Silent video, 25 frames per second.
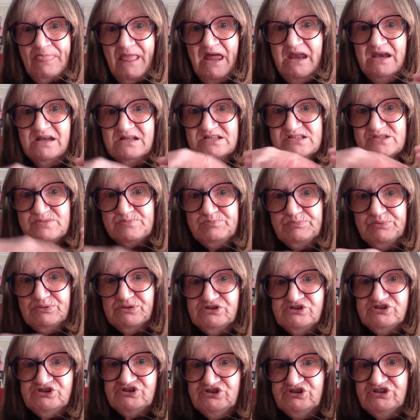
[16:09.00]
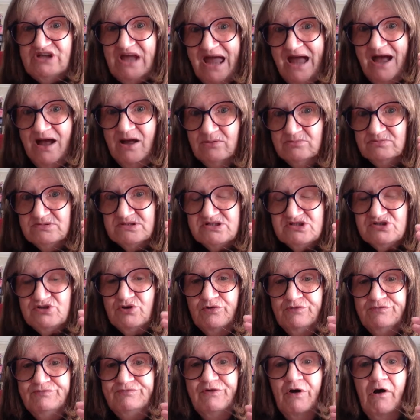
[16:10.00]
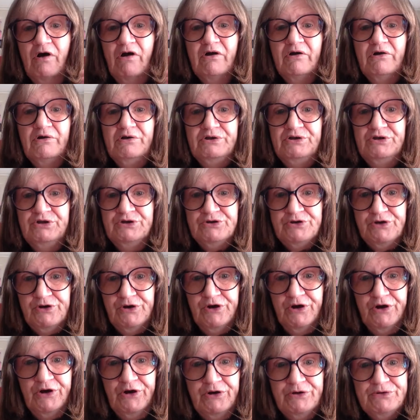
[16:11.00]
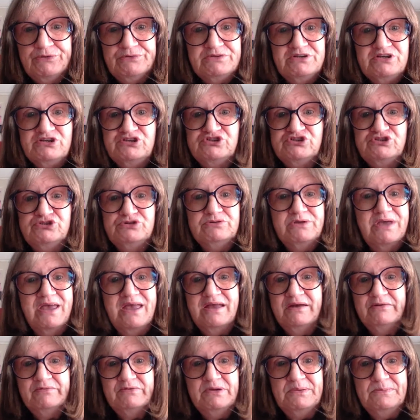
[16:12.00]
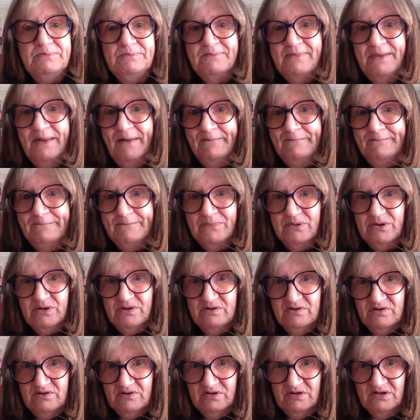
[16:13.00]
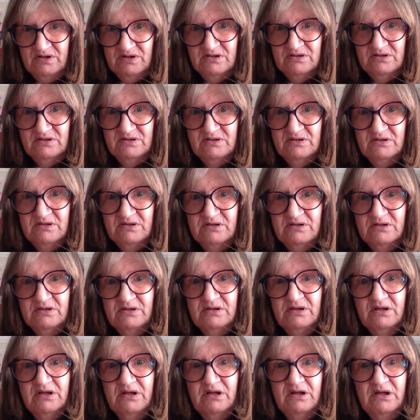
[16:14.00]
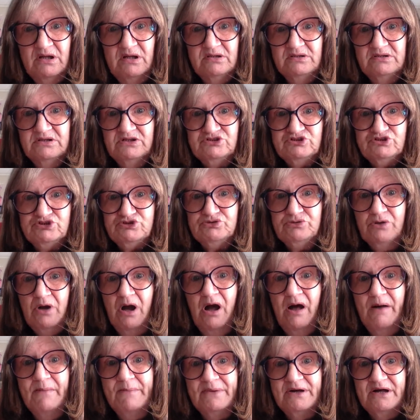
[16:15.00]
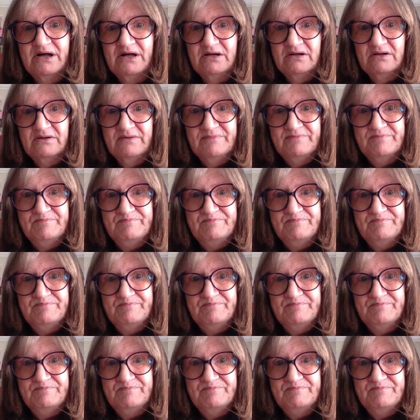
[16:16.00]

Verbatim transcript: and it's pushed down so far in your heart that you can't remember the trauma